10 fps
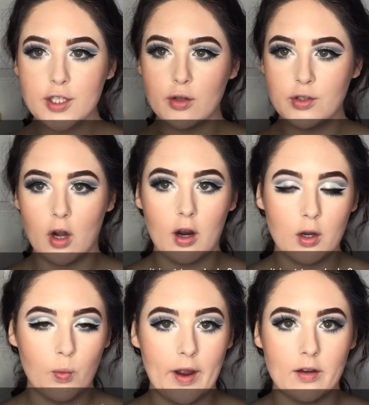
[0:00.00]
so dark
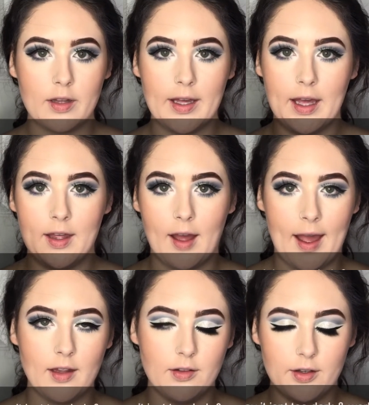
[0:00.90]
where like
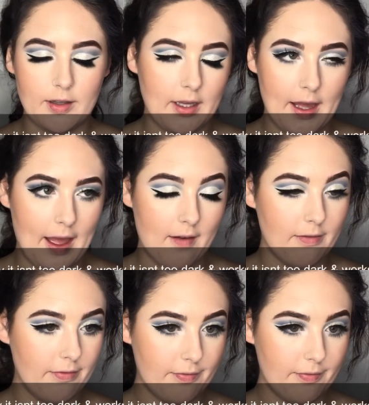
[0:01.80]
I look like I have,